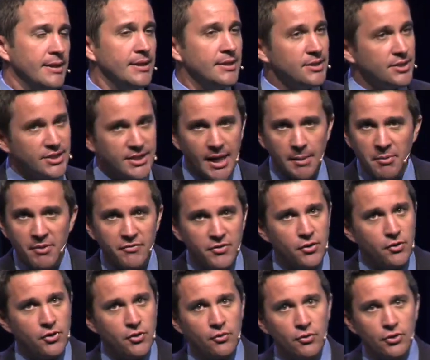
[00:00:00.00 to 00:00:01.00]
And some of
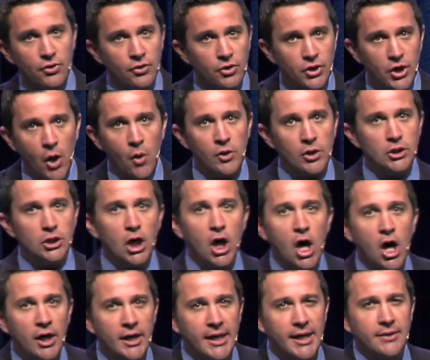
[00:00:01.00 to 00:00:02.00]
you, you're, you're going
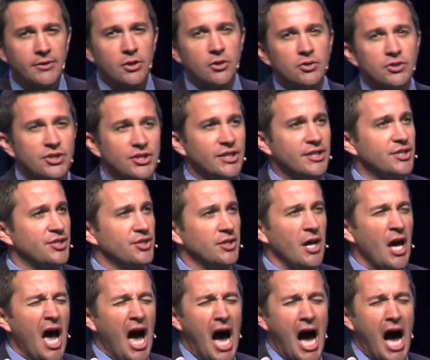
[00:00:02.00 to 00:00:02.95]
along and there's this